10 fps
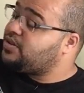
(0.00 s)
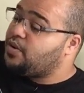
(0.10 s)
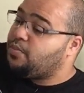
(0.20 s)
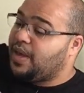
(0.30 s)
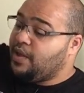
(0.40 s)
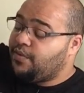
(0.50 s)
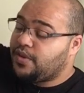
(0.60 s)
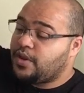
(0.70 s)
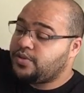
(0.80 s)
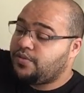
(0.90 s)
could be, for
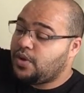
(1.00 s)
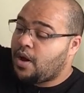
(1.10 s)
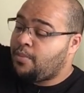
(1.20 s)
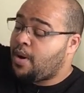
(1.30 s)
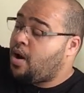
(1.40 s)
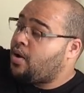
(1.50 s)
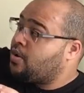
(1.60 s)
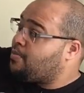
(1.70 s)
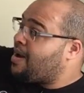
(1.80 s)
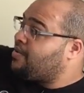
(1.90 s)
those of you that are
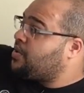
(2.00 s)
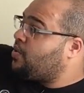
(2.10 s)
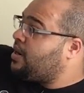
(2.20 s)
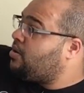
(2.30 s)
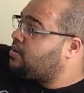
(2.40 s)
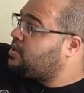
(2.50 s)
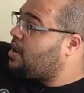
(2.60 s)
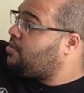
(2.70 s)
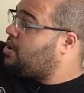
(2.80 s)
partnered, married or in long-term